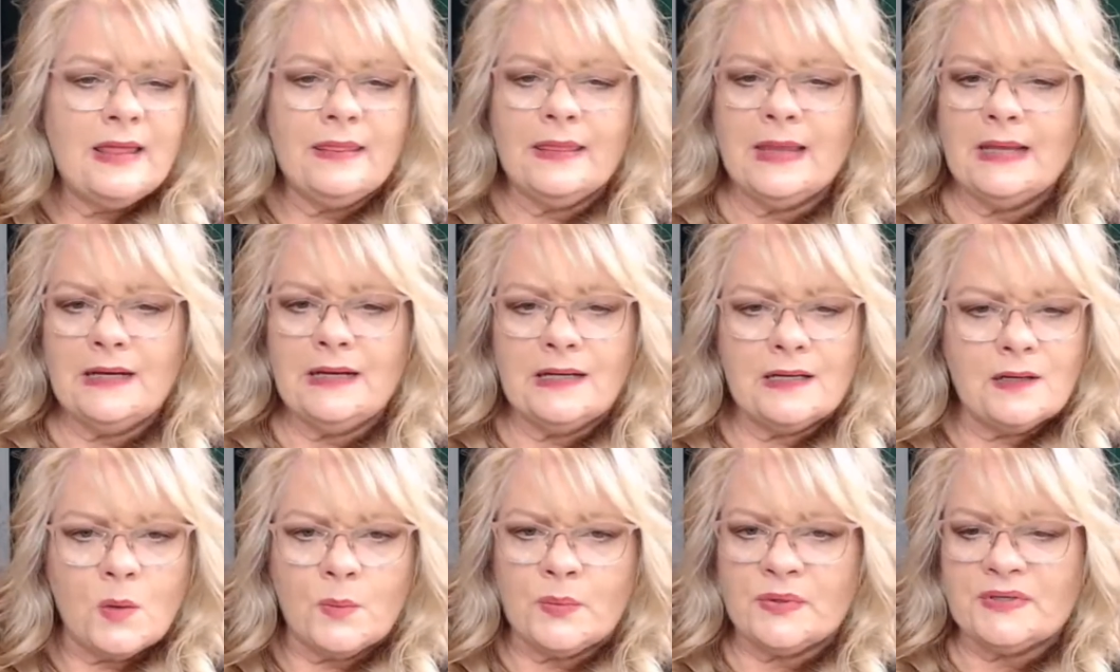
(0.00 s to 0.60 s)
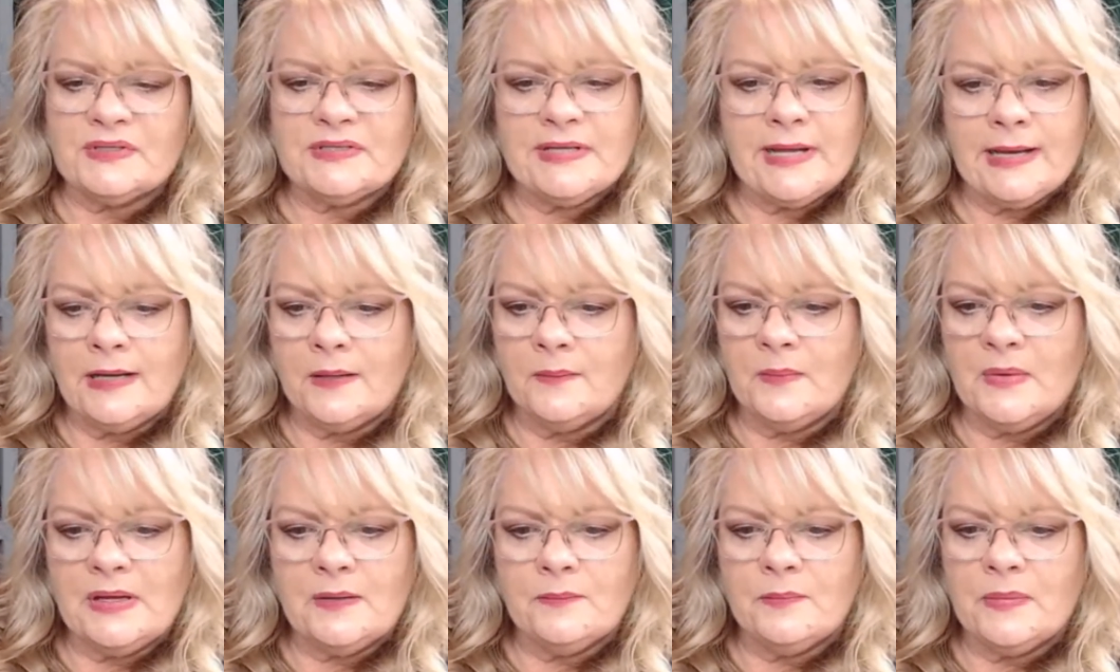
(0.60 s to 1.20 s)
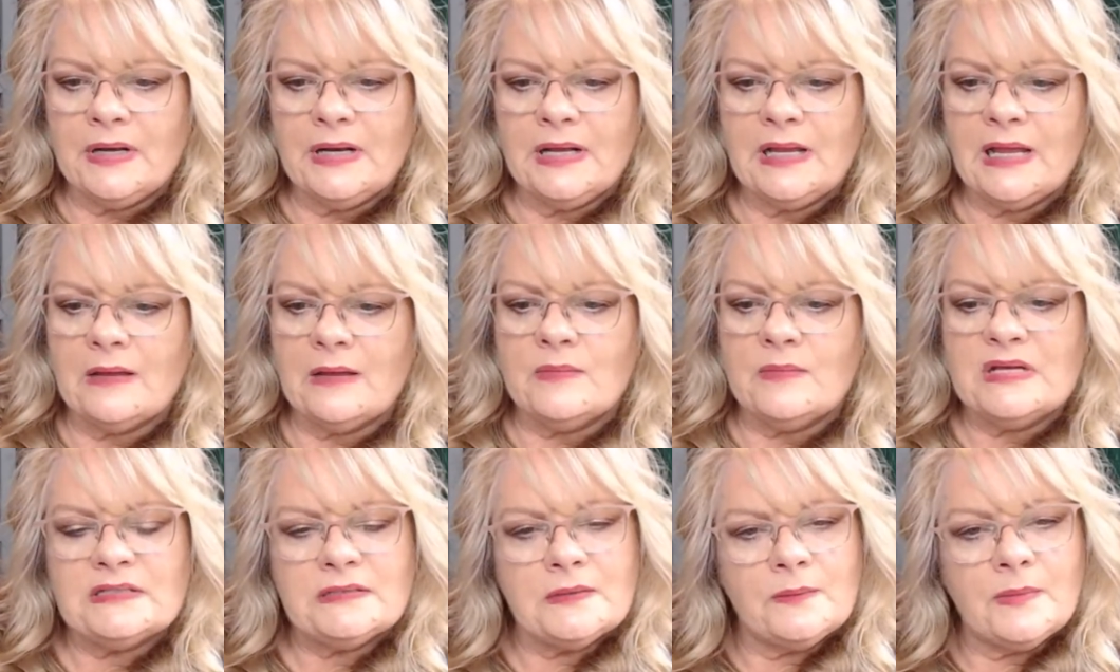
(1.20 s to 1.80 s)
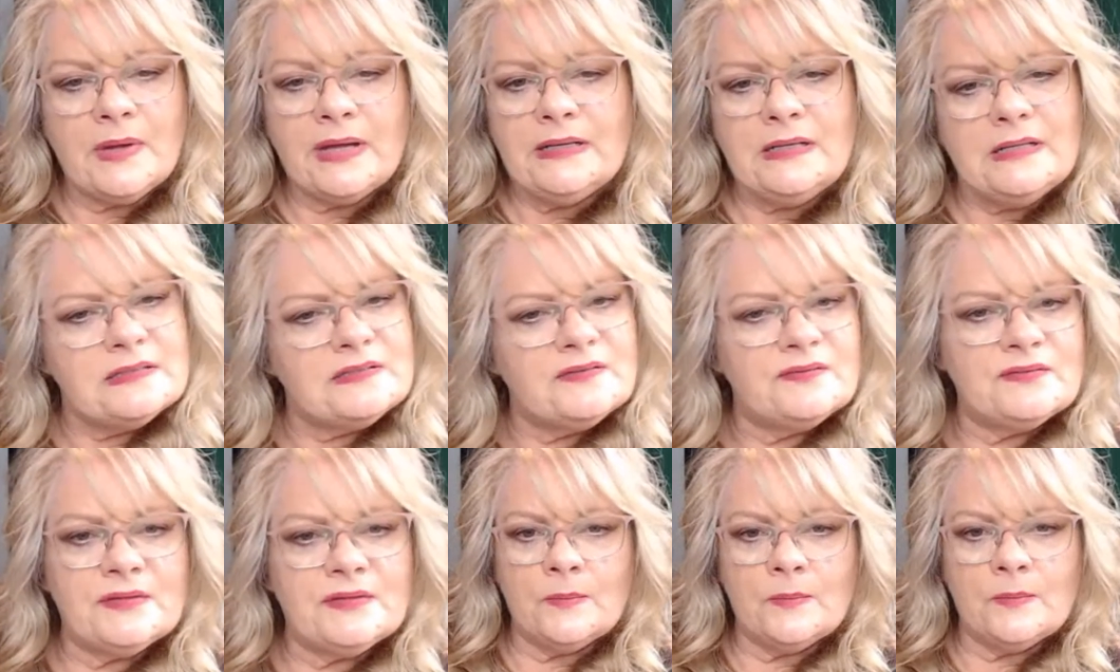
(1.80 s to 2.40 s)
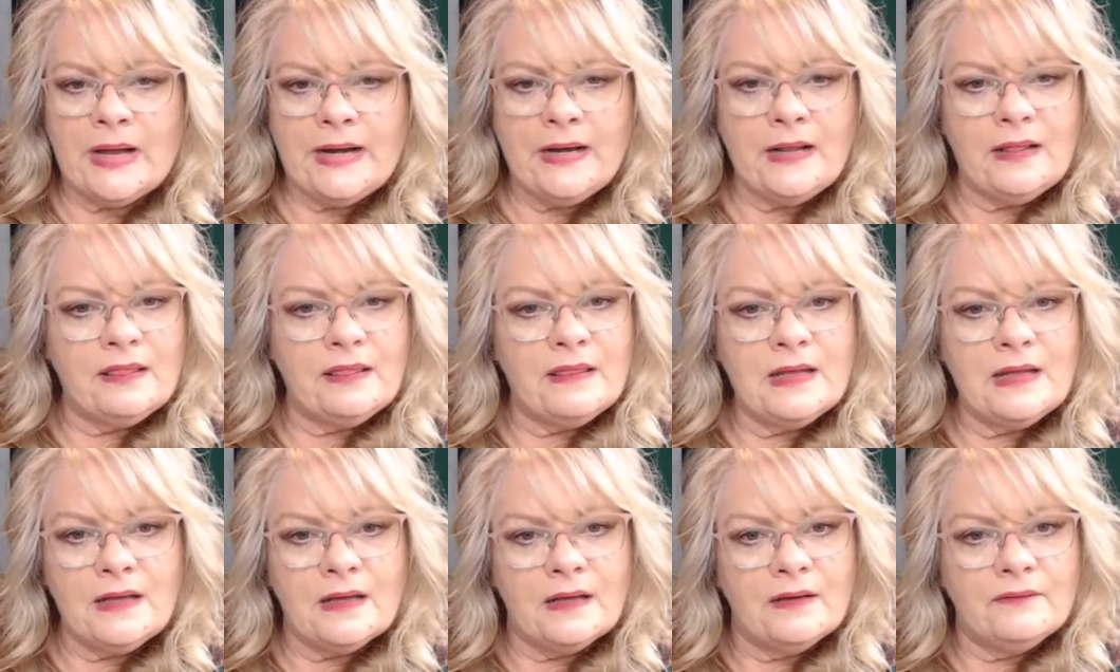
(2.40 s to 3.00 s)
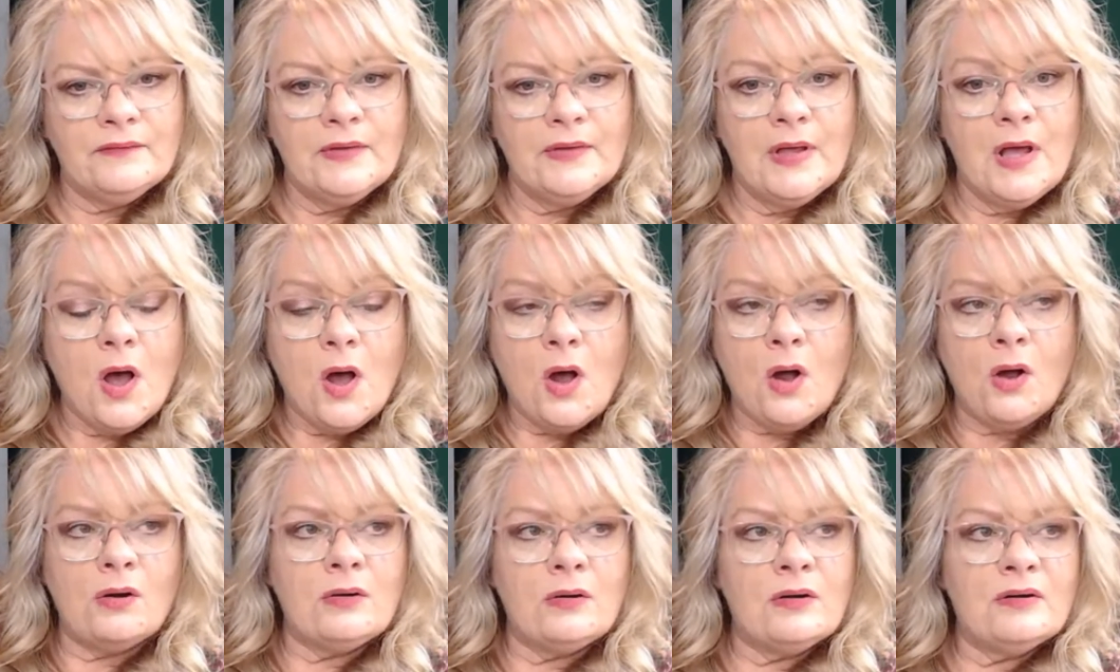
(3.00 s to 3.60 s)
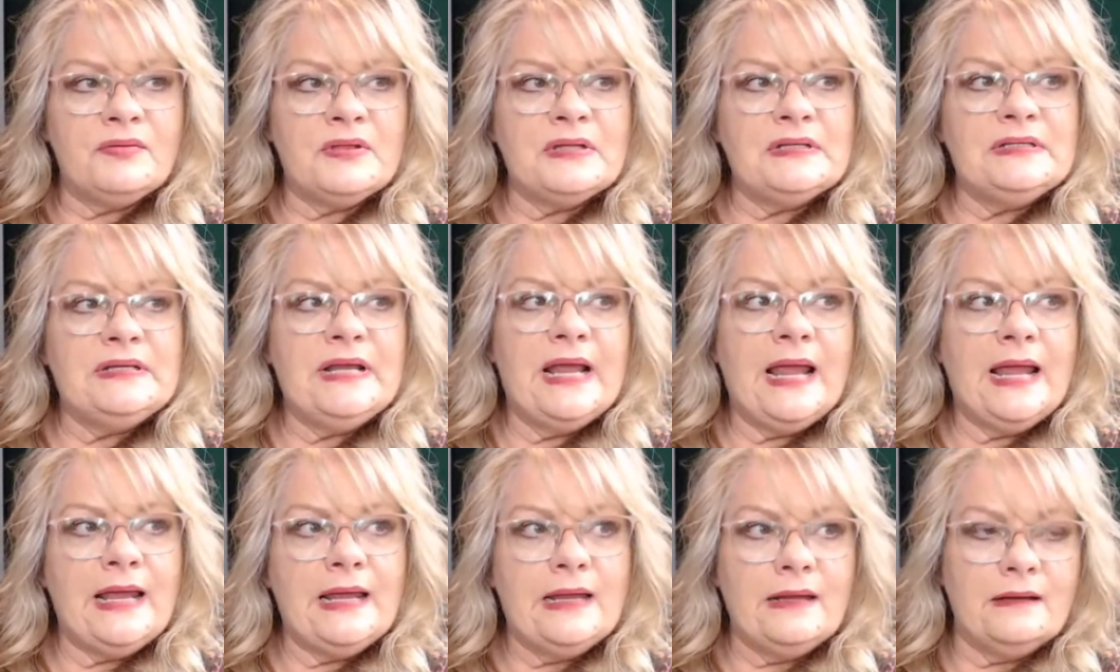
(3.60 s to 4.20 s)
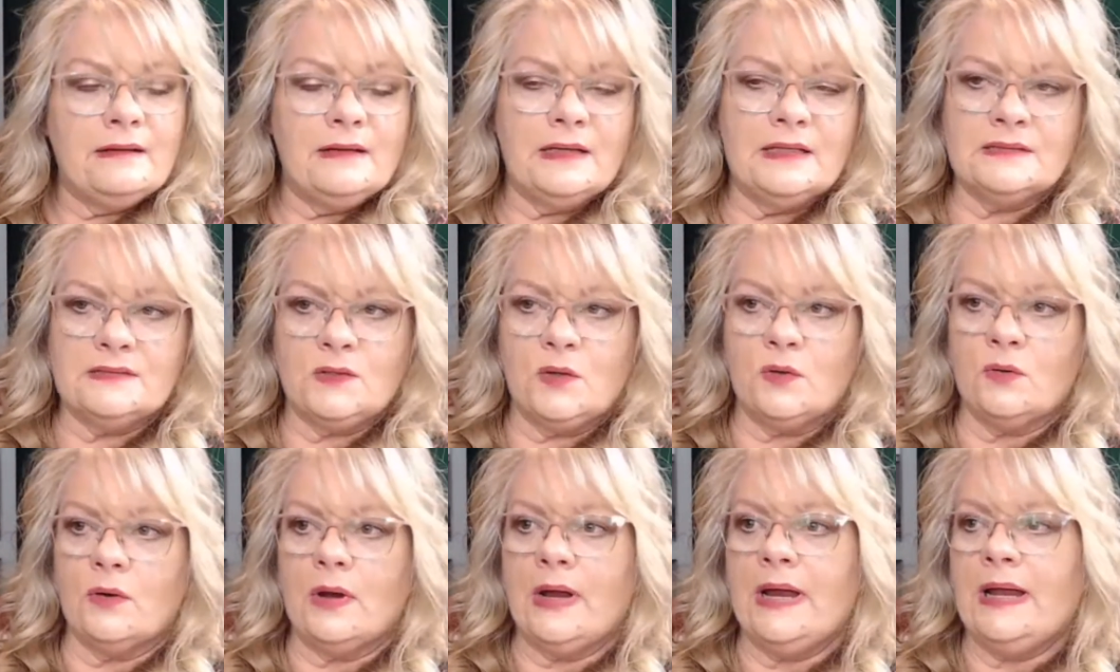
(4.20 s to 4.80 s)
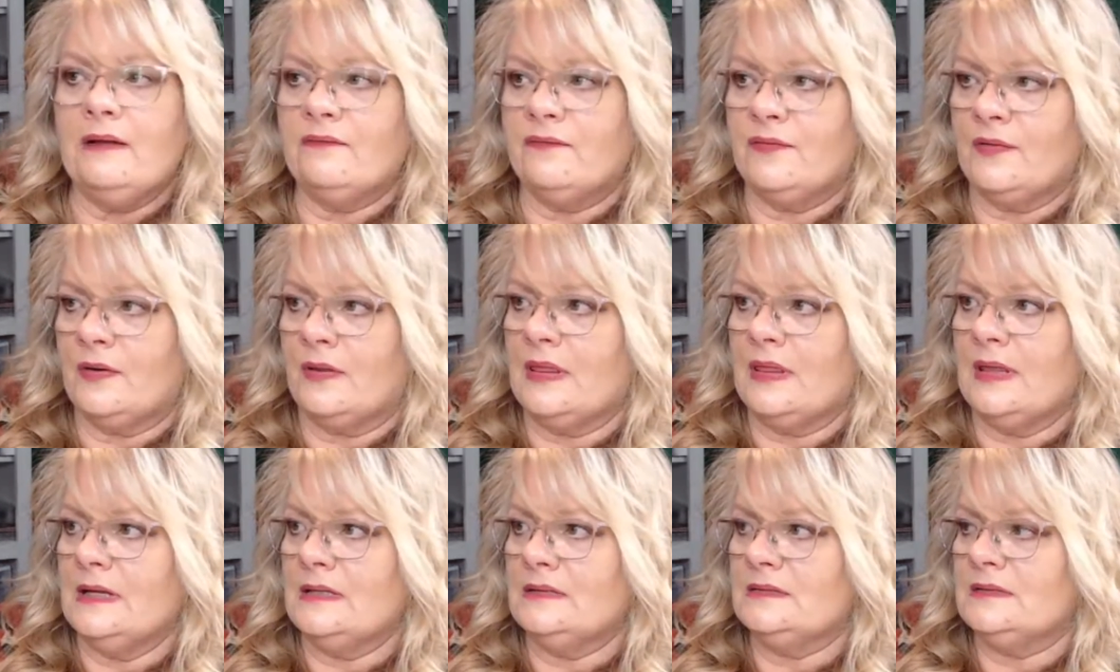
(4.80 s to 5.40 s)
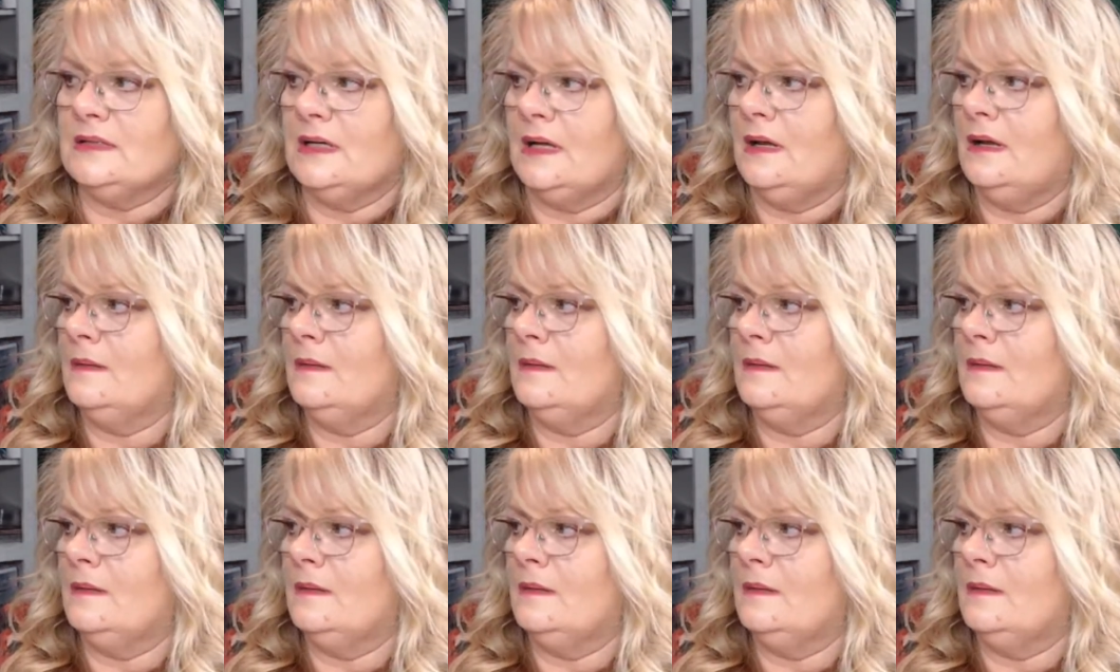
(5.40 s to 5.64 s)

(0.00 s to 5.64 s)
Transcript: They didn't all pertain to me, but it gave me some ideas of I didn't think of. Art of the Day is great for things.